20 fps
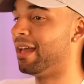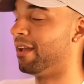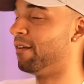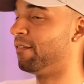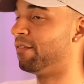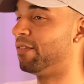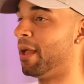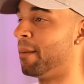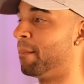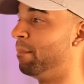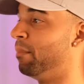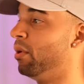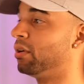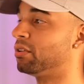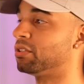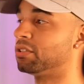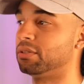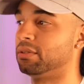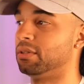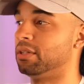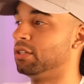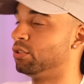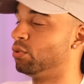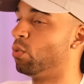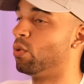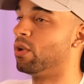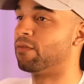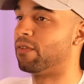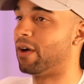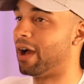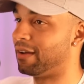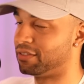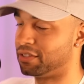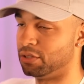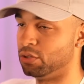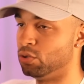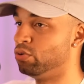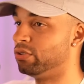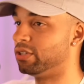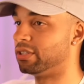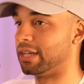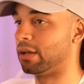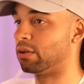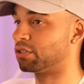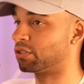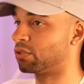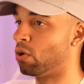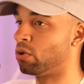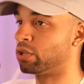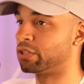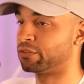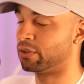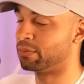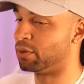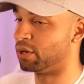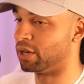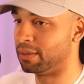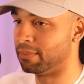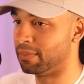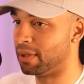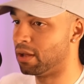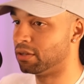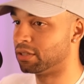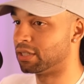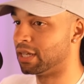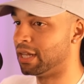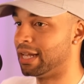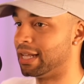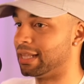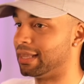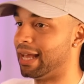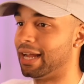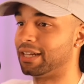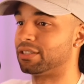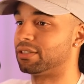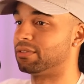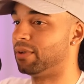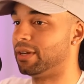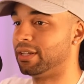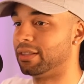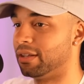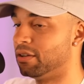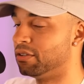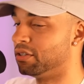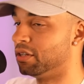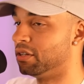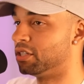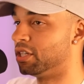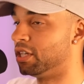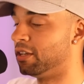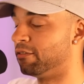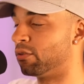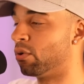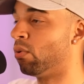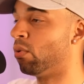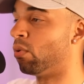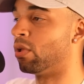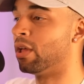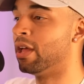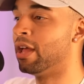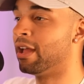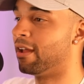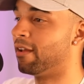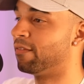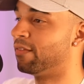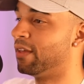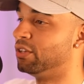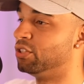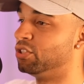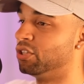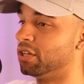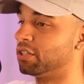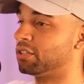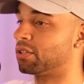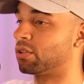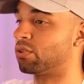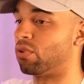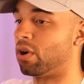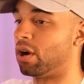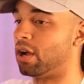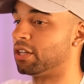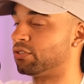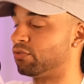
if they booked 25 new sales calls from your emails, that's right there is an achieved goal. If they just crossed